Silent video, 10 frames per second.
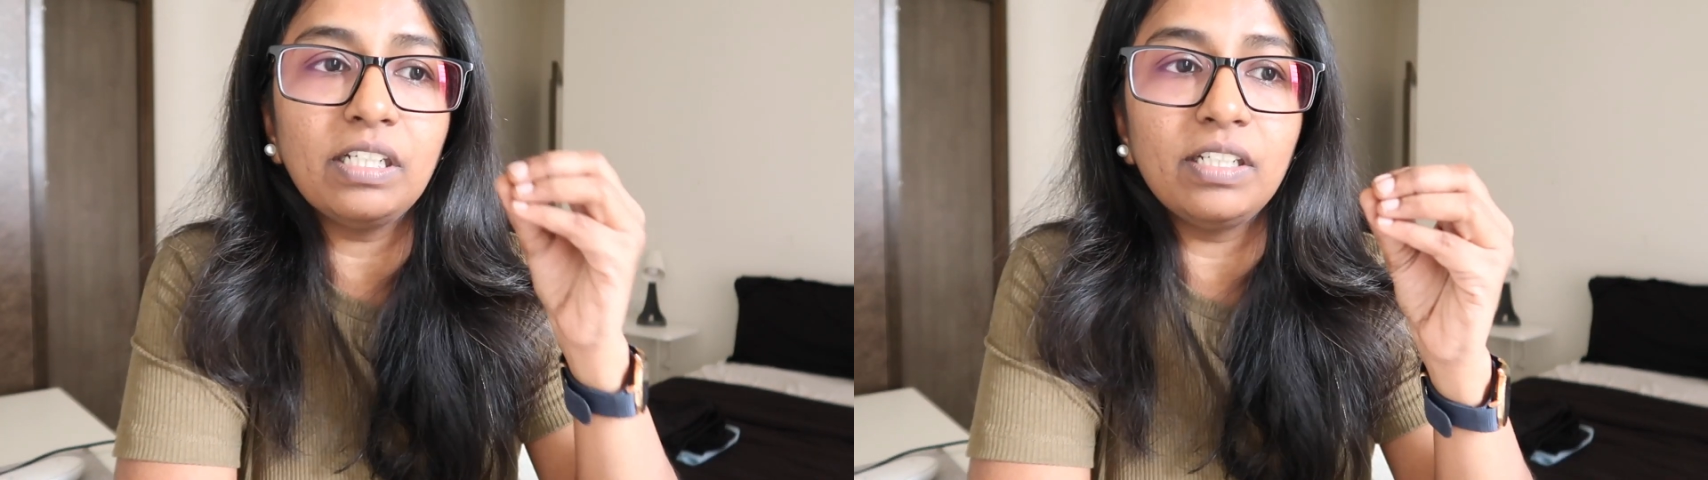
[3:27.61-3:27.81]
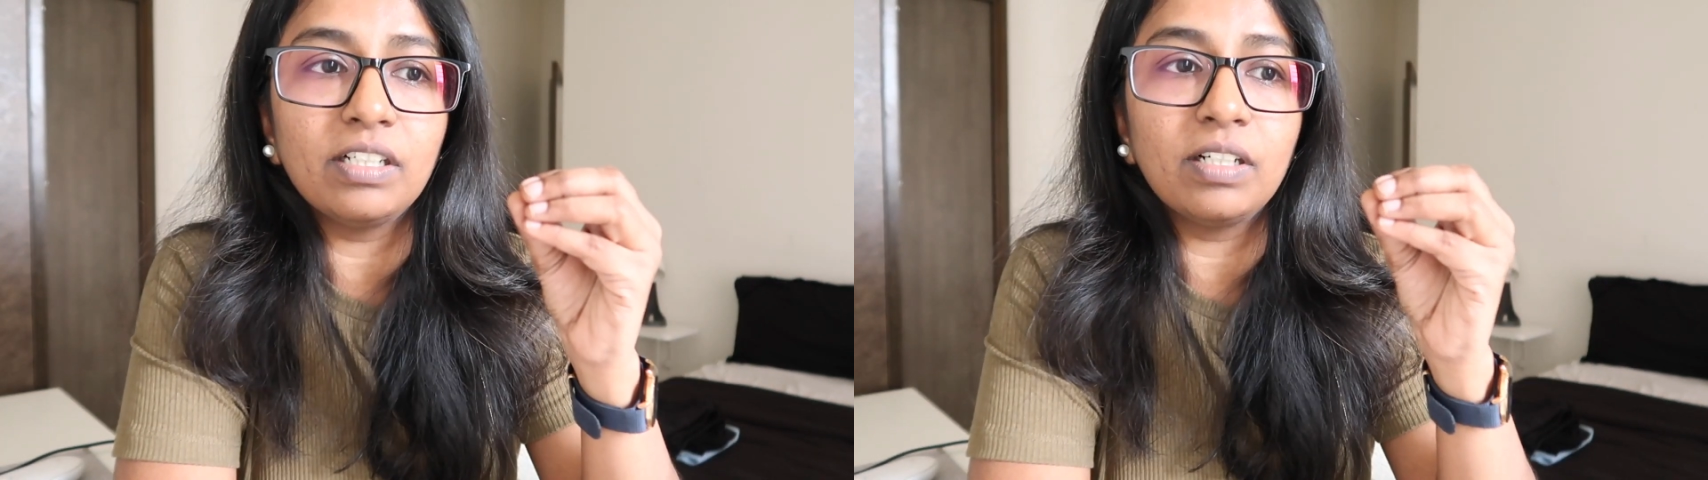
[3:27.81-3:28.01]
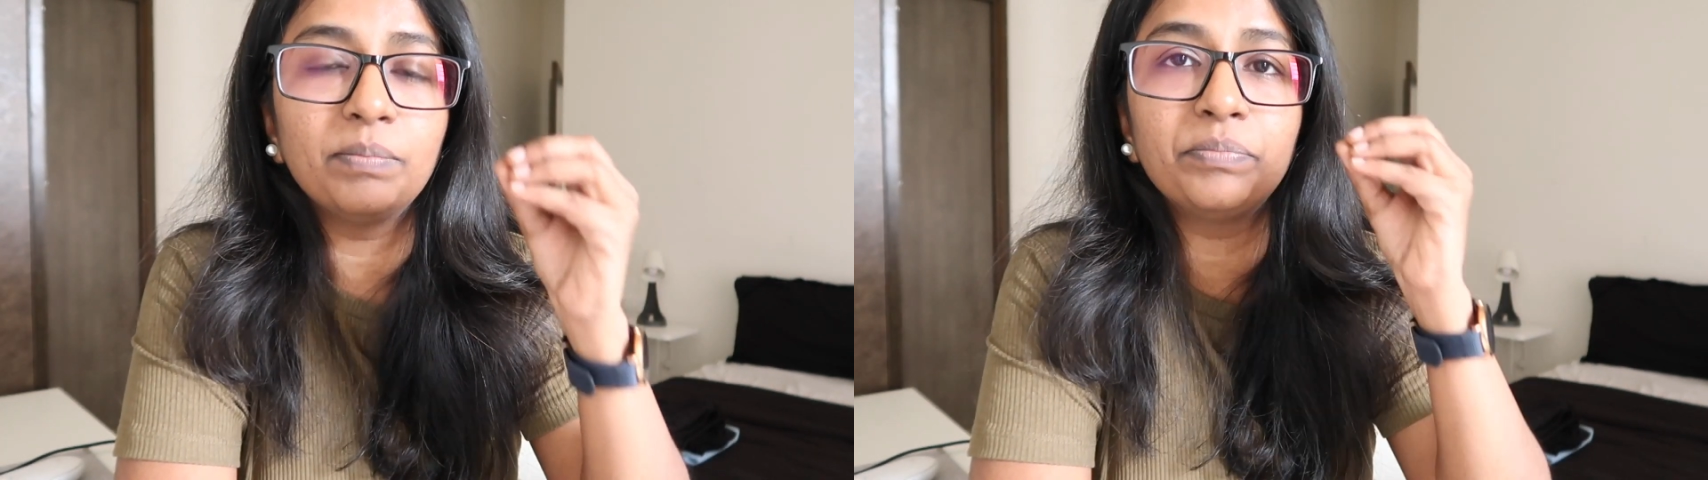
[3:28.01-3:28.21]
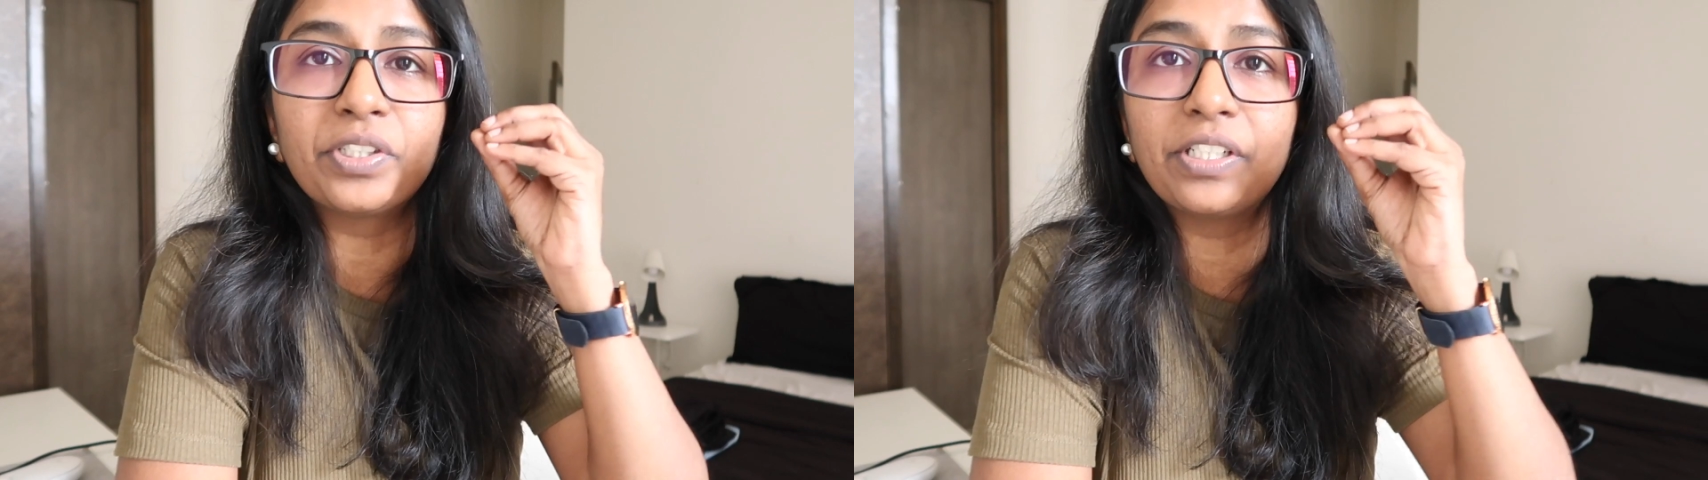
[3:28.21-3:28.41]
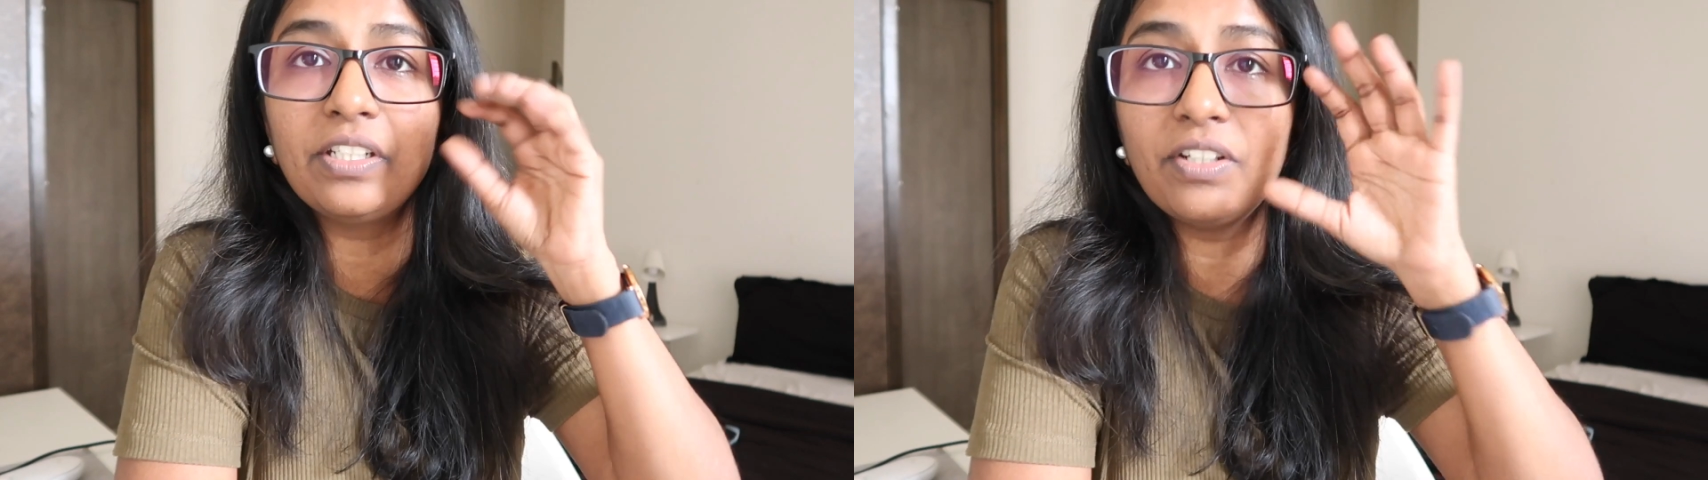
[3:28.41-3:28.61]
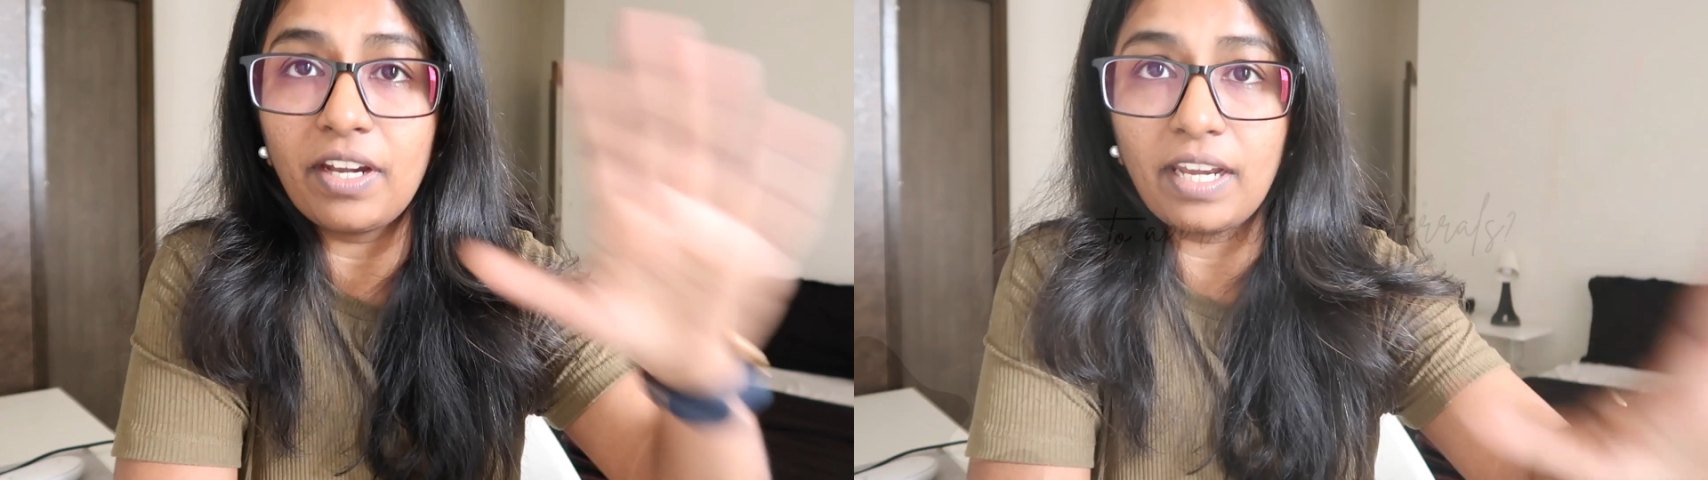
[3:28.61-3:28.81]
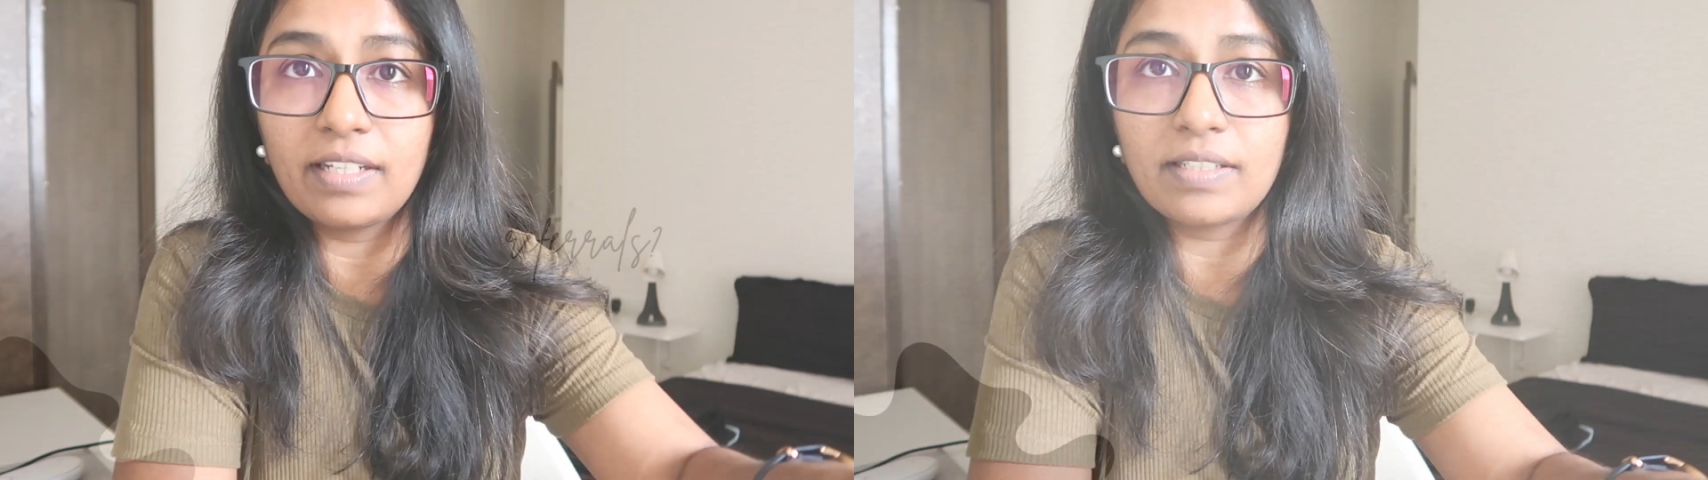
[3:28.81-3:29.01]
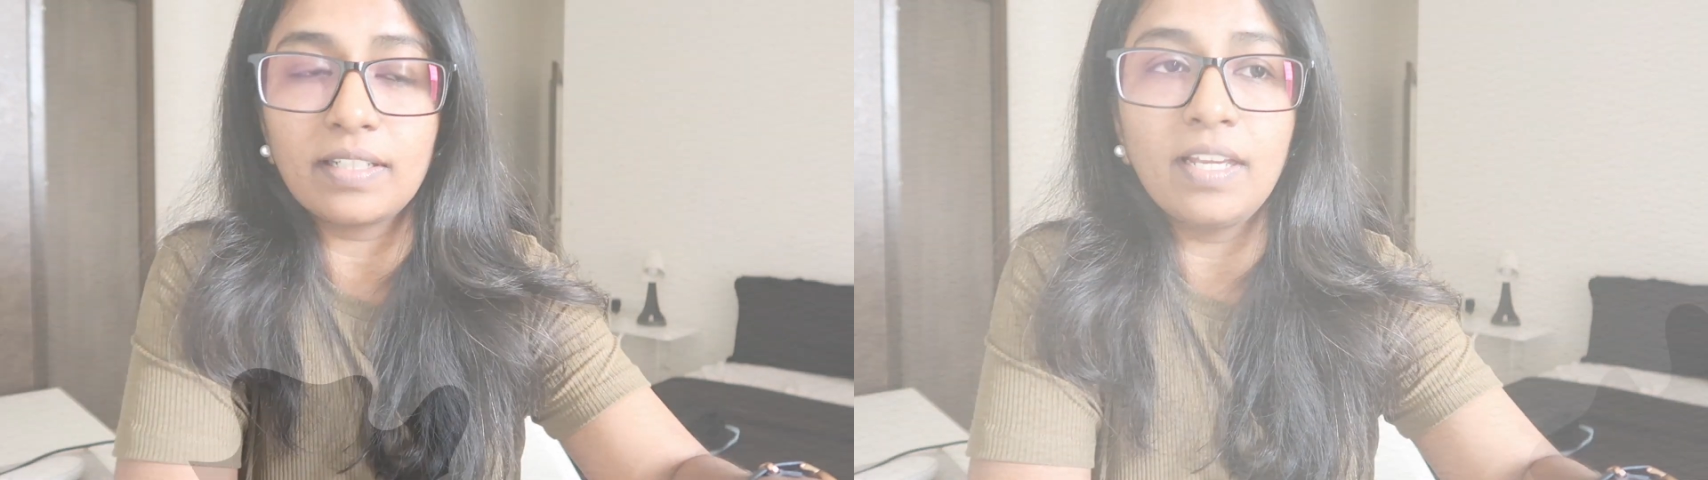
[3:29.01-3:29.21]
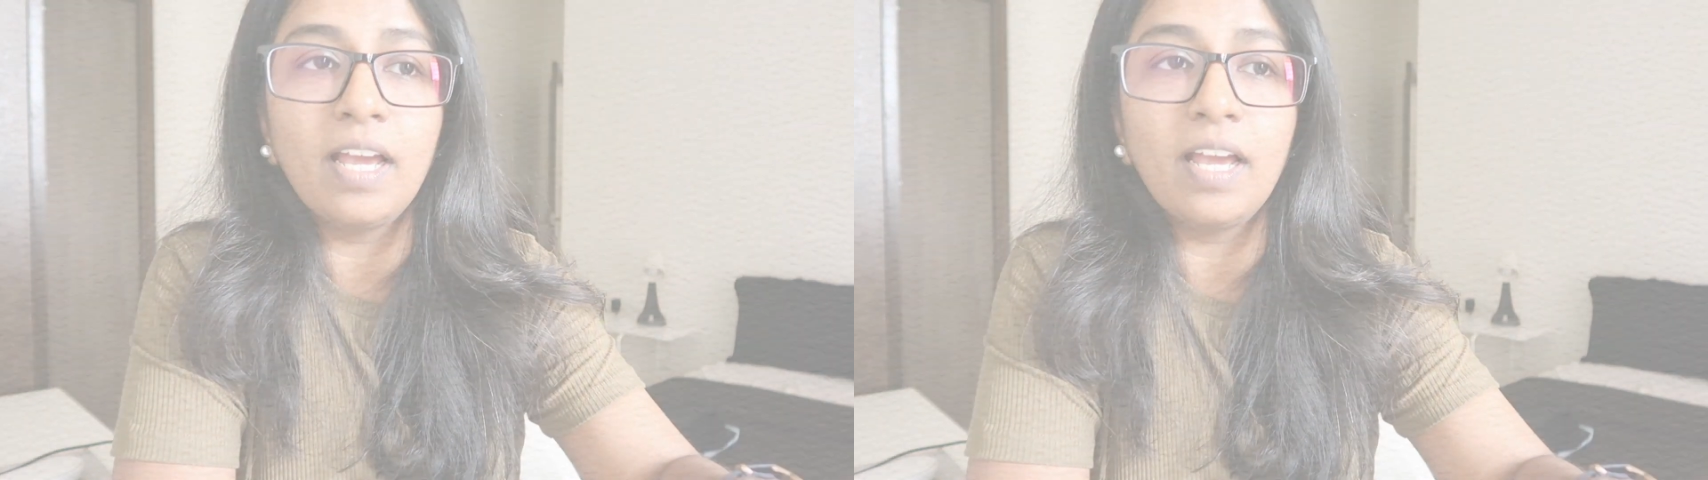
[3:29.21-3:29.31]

clear to redirect.